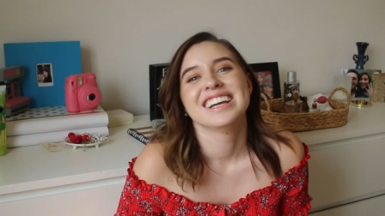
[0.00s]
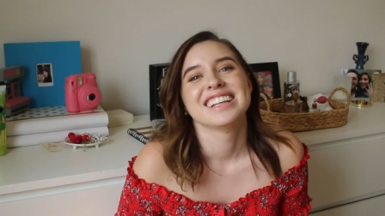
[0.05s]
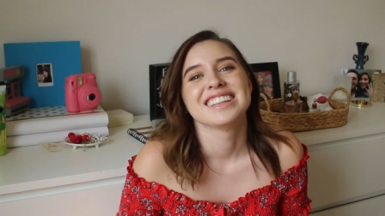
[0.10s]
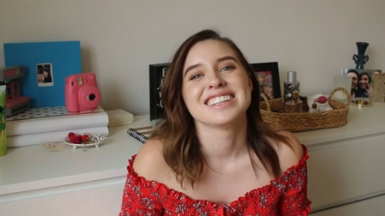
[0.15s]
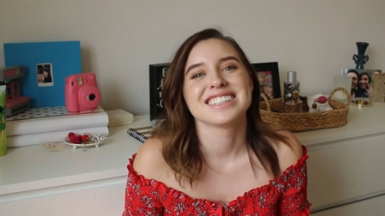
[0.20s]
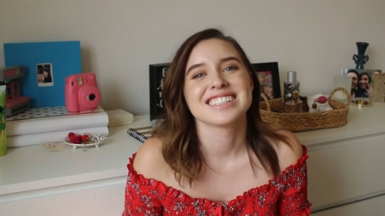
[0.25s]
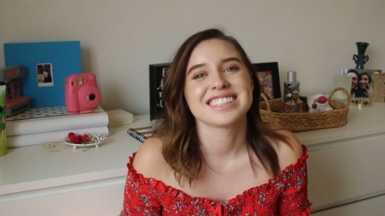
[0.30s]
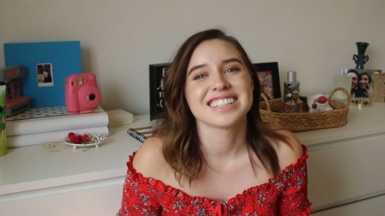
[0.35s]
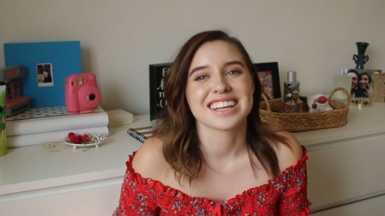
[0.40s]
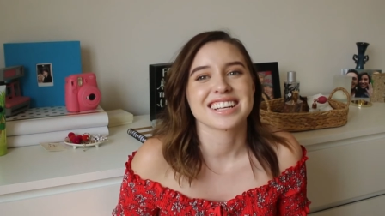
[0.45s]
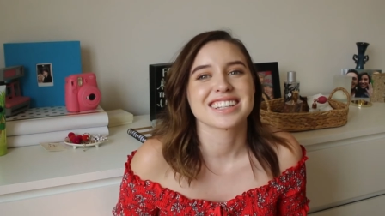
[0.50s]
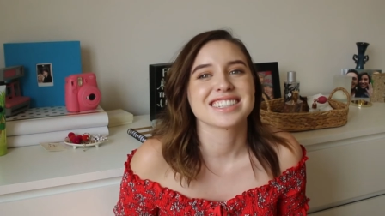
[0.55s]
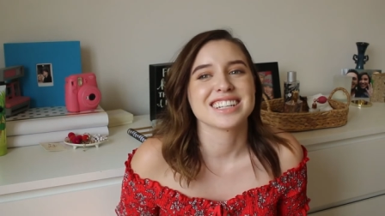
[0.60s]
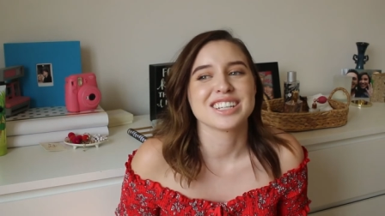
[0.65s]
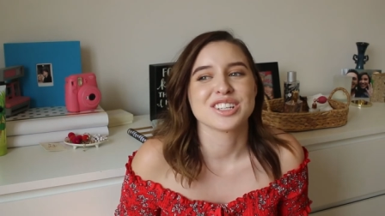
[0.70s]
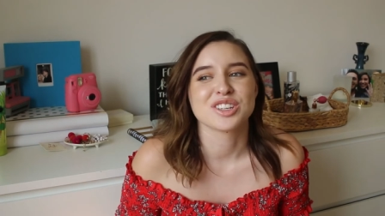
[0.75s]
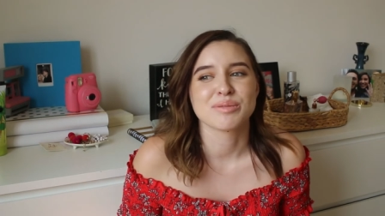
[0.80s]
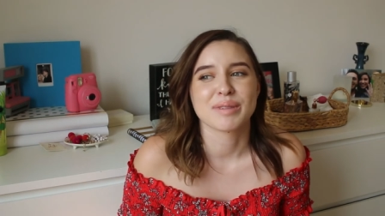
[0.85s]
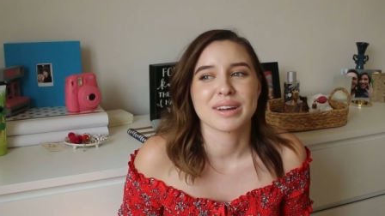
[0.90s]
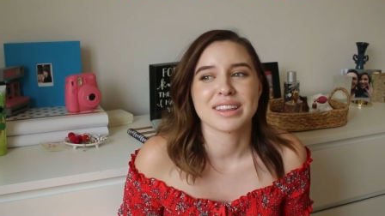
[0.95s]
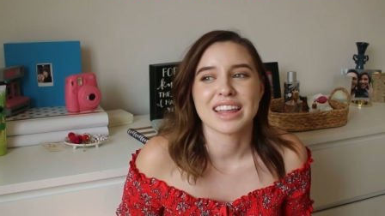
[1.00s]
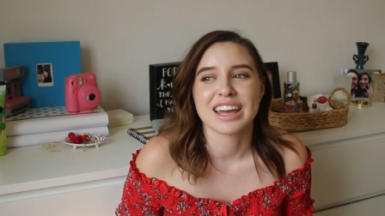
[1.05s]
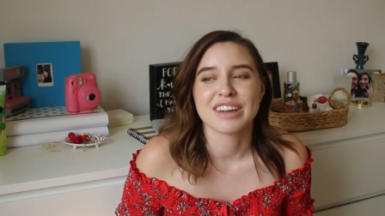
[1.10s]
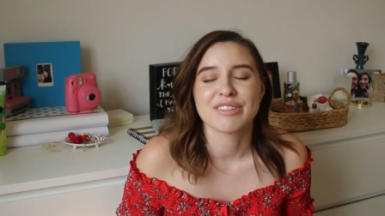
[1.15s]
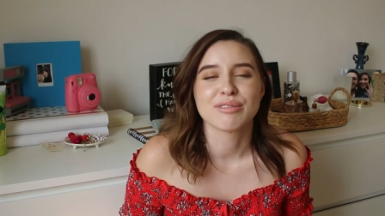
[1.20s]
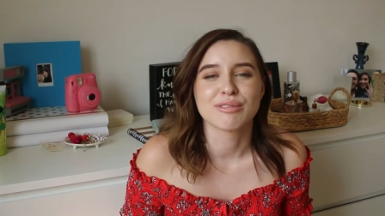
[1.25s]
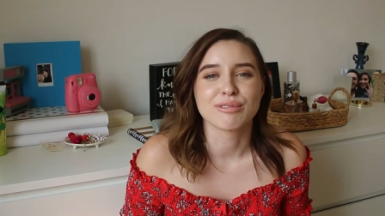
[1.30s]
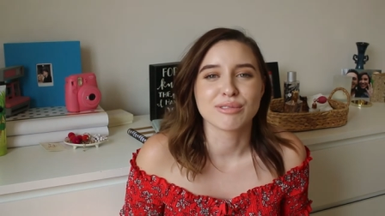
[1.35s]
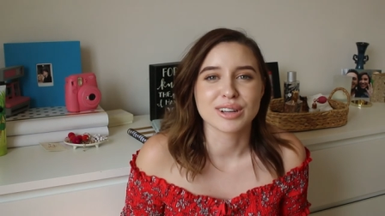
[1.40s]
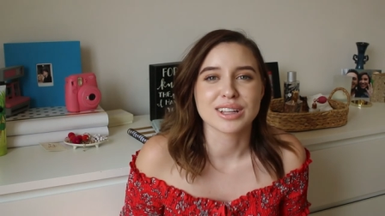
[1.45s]
this next stage of my
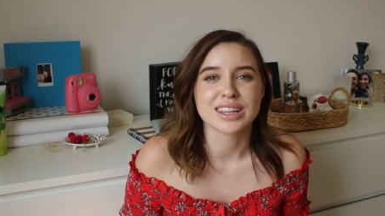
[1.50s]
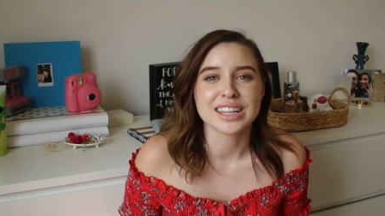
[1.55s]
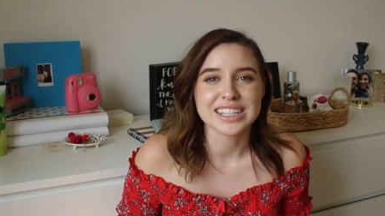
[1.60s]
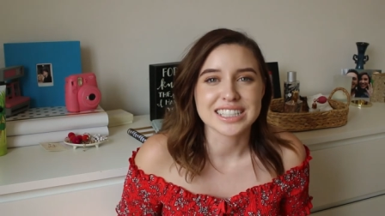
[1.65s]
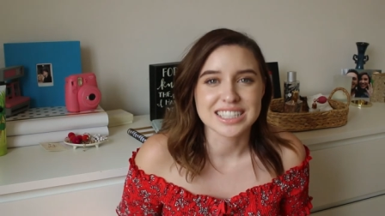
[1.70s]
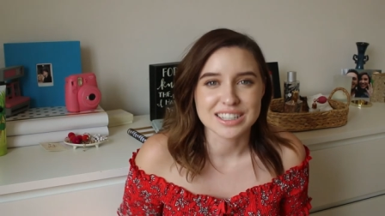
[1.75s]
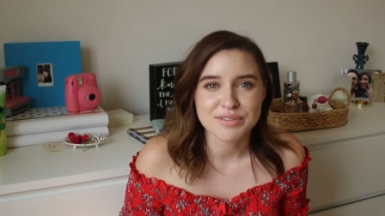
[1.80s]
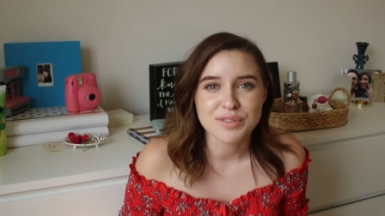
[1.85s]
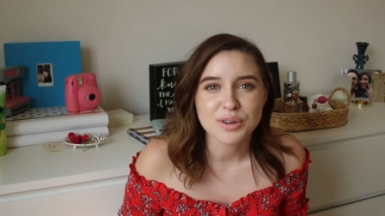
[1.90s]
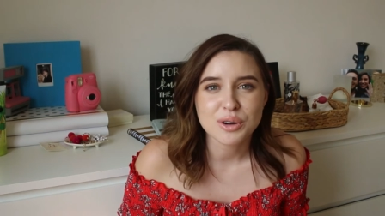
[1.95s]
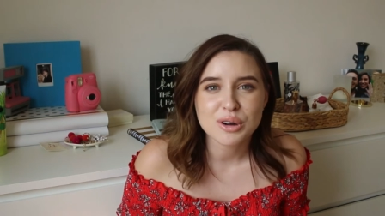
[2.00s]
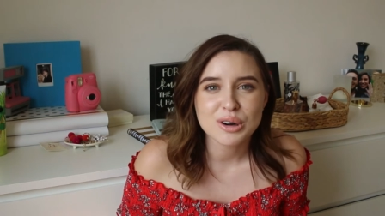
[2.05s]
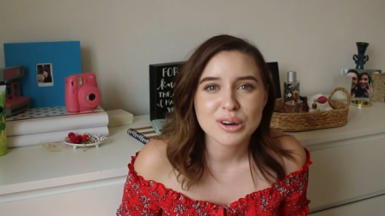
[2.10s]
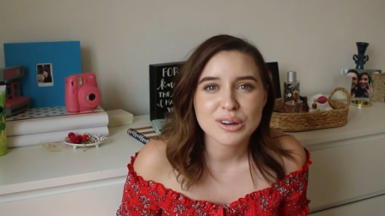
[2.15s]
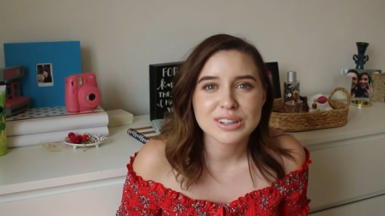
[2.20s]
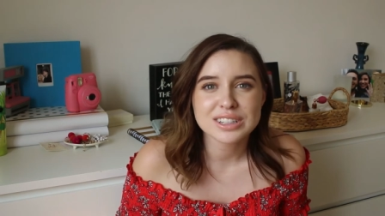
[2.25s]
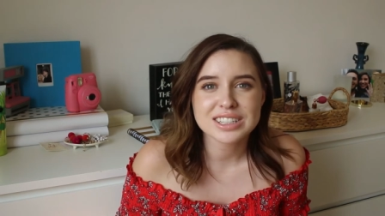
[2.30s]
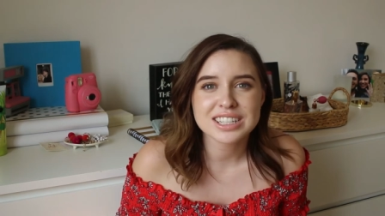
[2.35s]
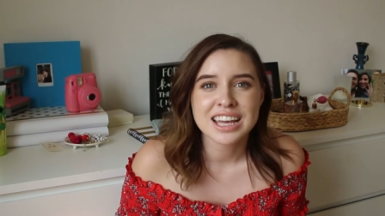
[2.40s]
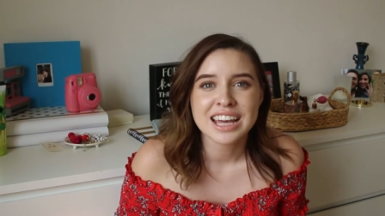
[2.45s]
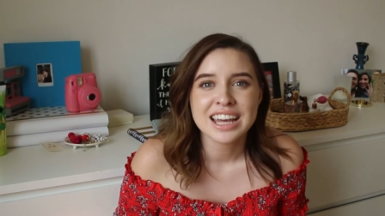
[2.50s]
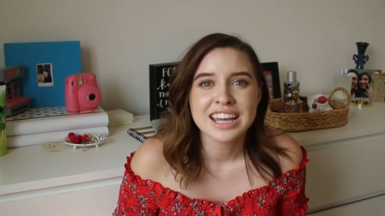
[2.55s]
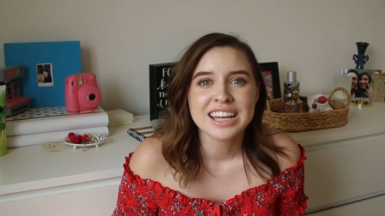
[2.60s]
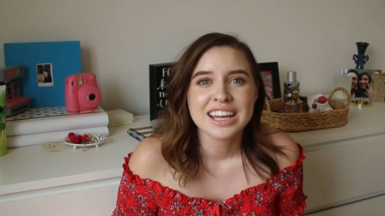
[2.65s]
life really difficult